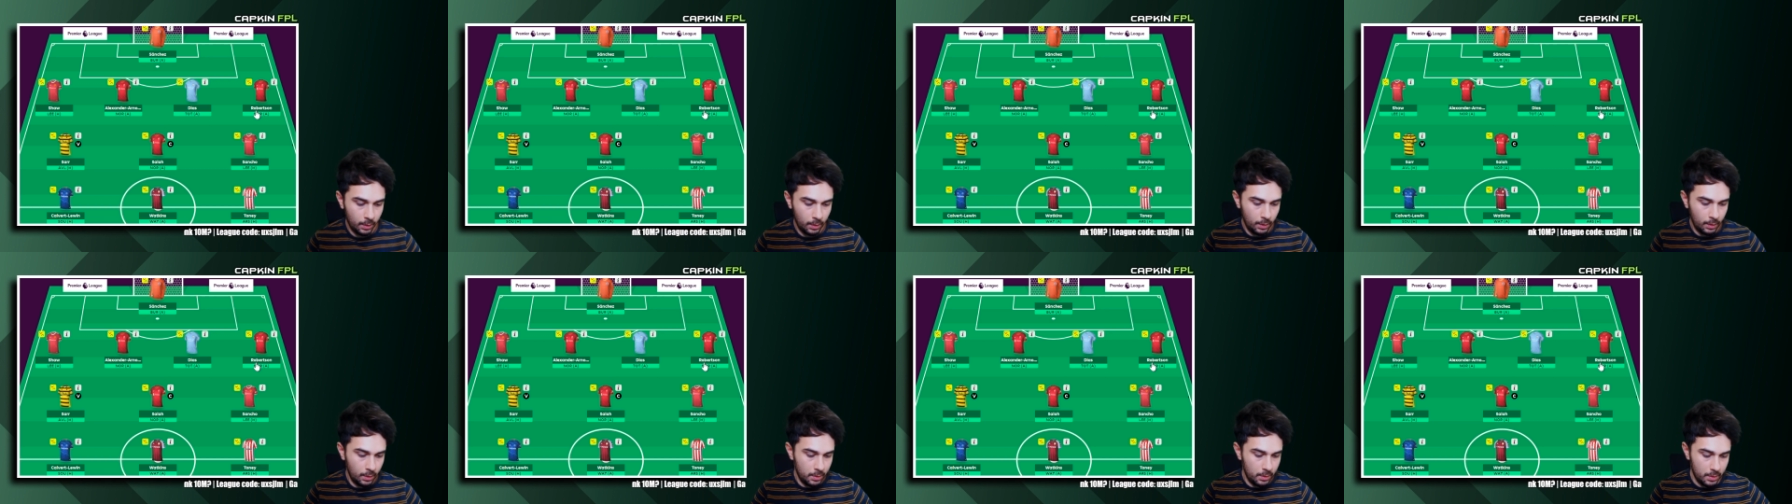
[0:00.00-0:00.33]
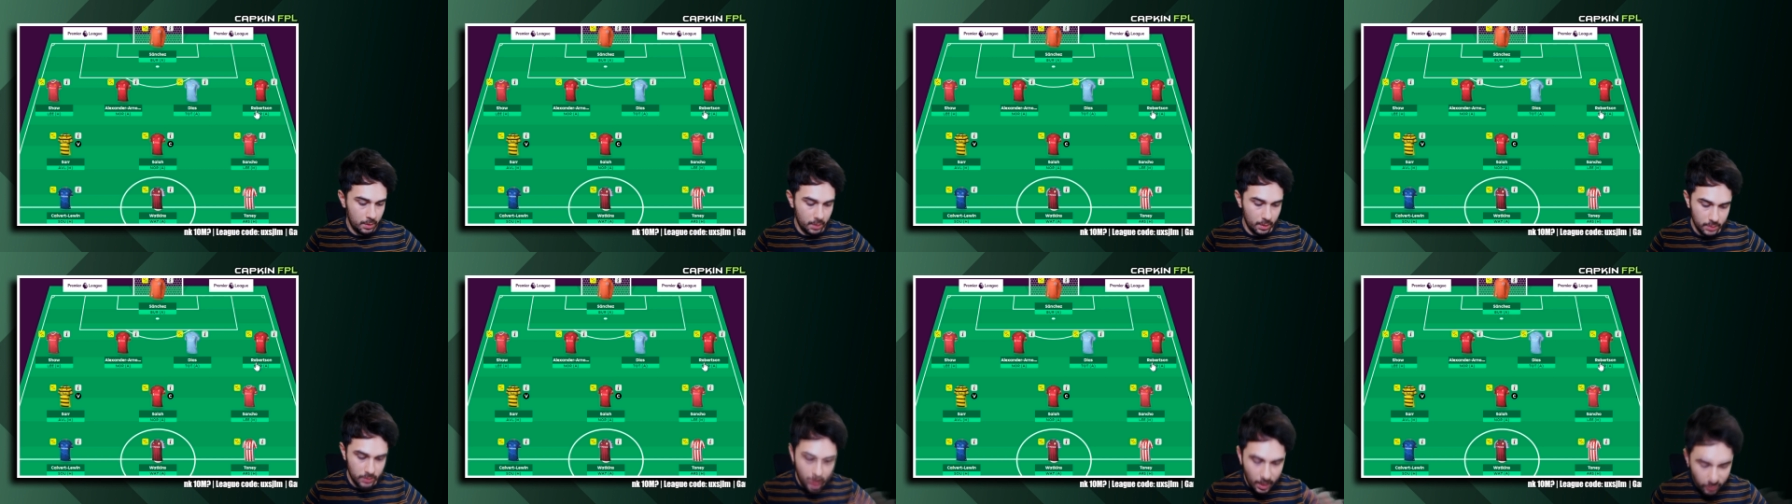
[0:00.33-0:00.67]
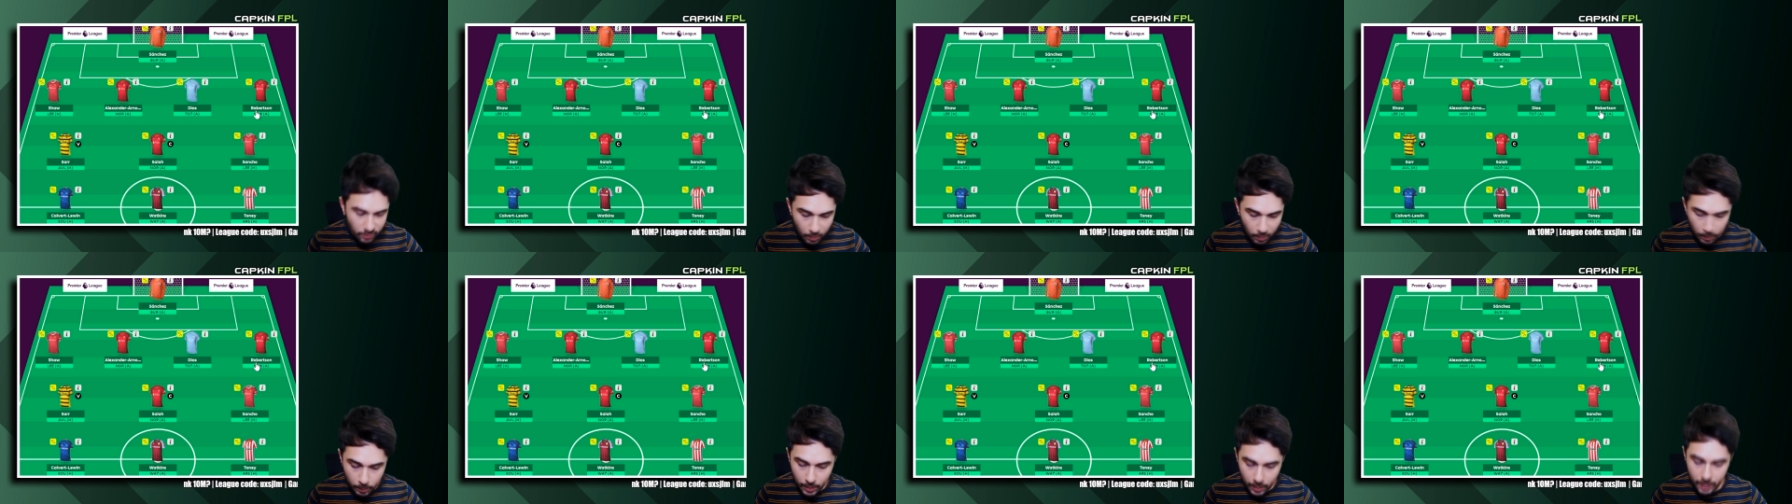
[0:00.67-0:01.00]
there's
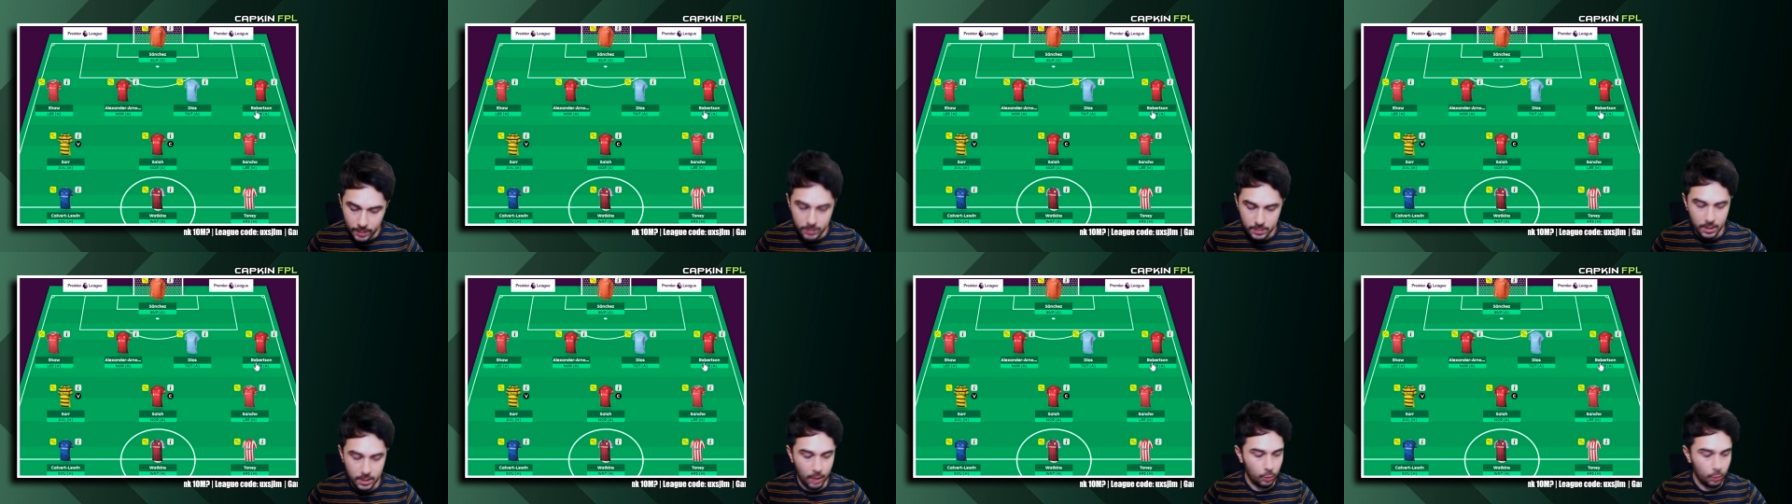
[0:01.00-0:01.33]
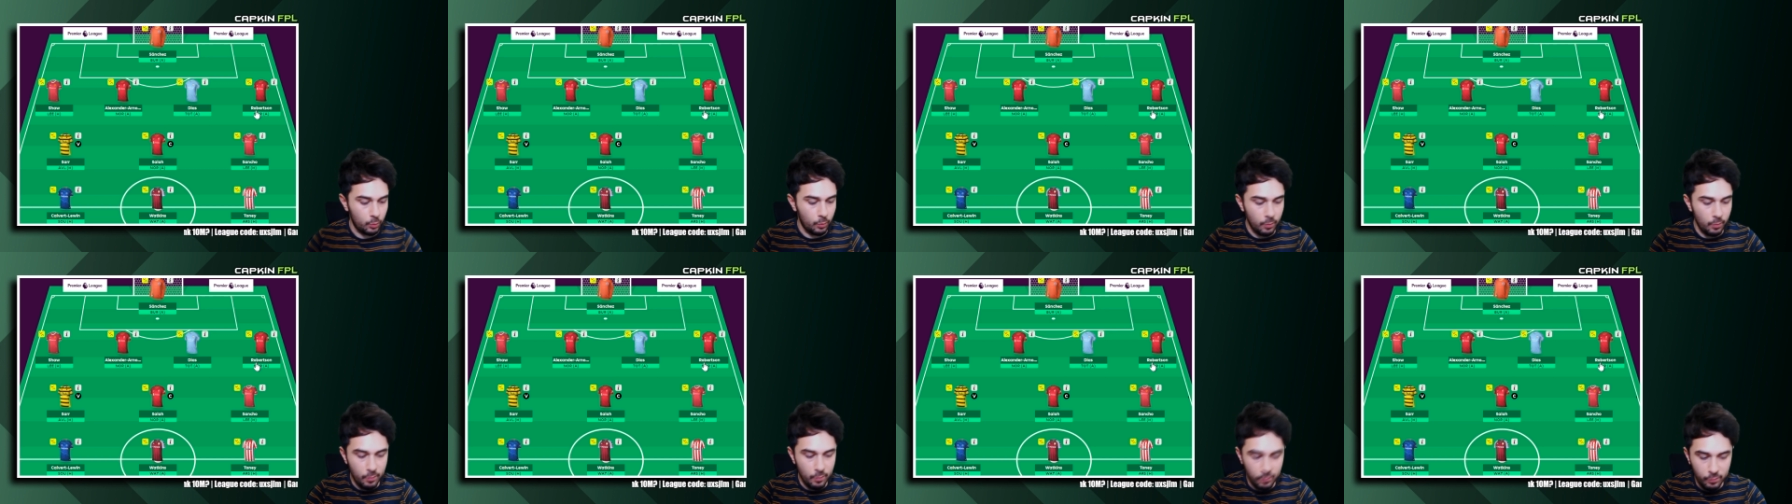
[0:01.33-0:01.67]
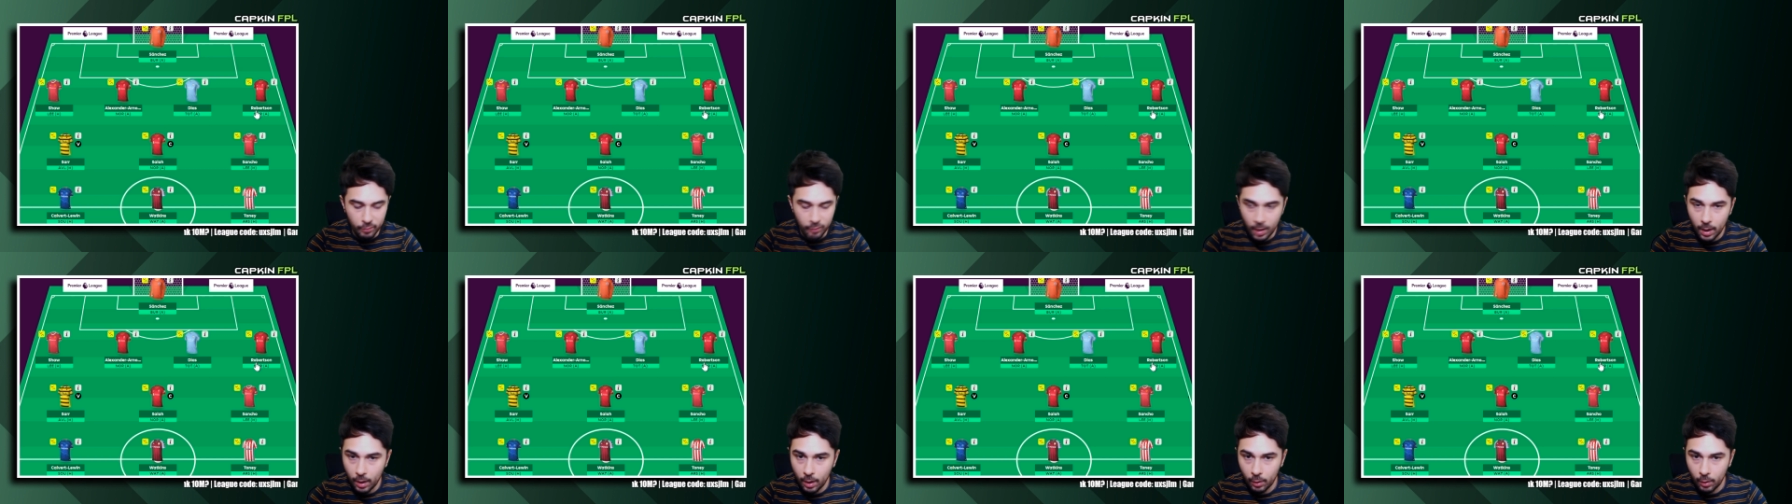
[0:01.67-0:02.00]
other players like
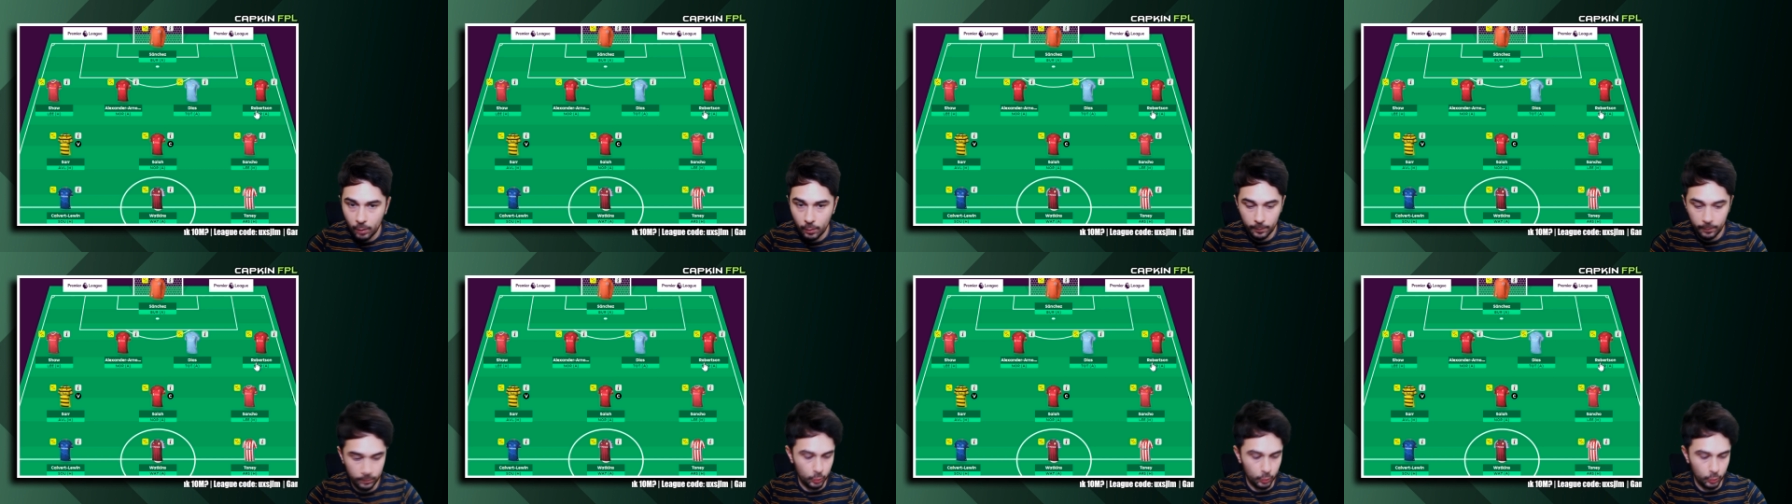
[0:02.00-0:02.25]
Coufal,